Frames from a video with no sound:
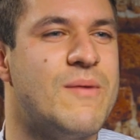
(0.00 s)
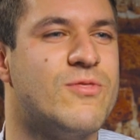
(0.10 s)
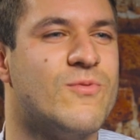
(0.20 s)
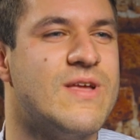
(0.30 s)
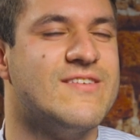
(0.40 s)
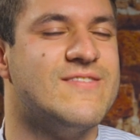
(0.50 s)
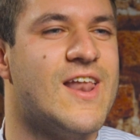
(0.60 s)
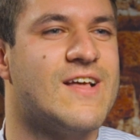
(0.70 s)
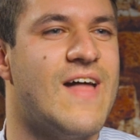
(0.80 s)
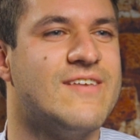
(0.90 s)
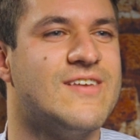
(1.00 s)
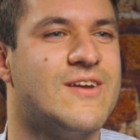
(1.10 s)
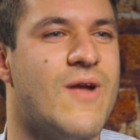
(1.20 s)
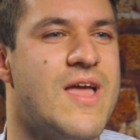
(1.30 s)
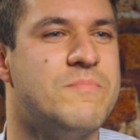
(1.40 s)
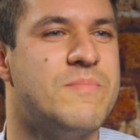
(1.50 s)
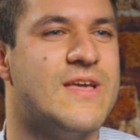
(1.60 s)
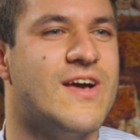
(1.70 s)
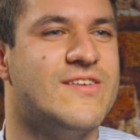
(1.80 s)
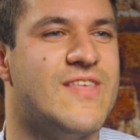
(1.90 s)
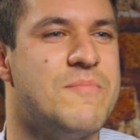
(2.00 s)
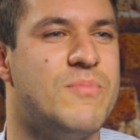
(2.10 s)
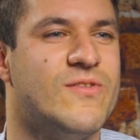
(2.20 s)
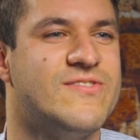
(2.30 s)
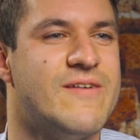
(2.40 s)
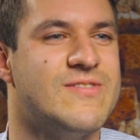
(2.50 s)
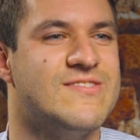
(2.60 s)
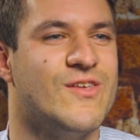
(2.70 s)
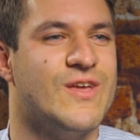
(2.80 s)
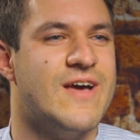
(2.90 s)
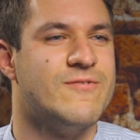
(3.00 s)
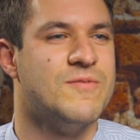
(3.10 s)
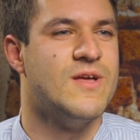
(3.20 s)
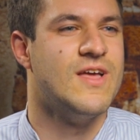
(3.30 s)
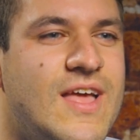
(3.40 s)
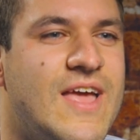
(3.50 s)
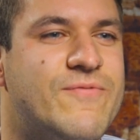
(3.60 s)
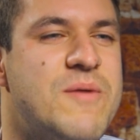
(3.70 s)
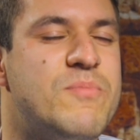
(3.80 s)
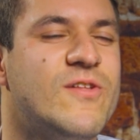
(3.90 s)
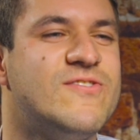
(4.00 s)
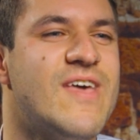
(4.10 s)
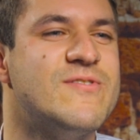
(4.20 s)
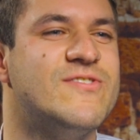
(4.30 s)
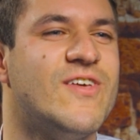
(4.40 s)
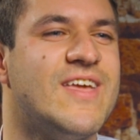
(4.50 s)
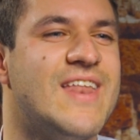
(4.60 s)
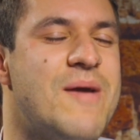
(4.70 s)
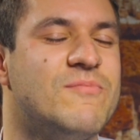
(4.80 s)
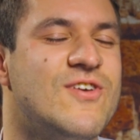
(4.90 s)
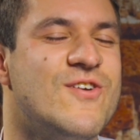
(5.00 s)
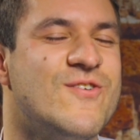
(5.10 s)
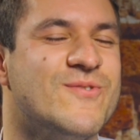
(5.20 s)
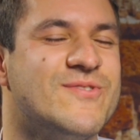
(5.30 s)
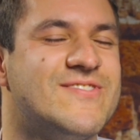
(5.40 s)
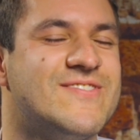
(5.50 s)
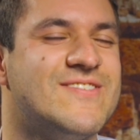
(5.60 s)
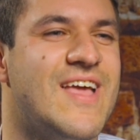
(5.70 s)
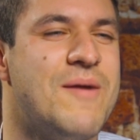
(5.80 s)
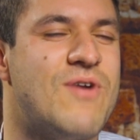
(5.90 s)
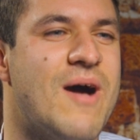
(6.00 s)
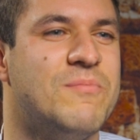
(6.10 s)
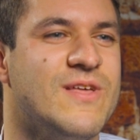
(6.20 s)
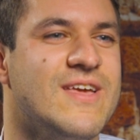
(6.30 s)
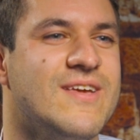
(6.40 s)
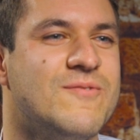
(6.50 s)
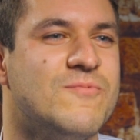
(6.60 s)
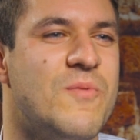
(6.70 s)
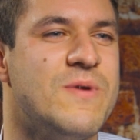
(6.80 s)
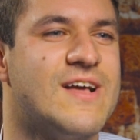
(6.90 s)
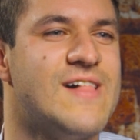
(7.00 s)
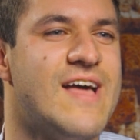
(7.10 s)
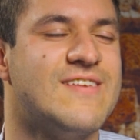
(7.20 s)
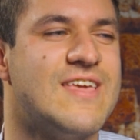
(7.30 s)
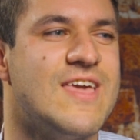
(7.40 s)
M3 is not a classic, right? Because they built 7 zillion of them. If they build 7 zillion M2s, it probably won't be a classic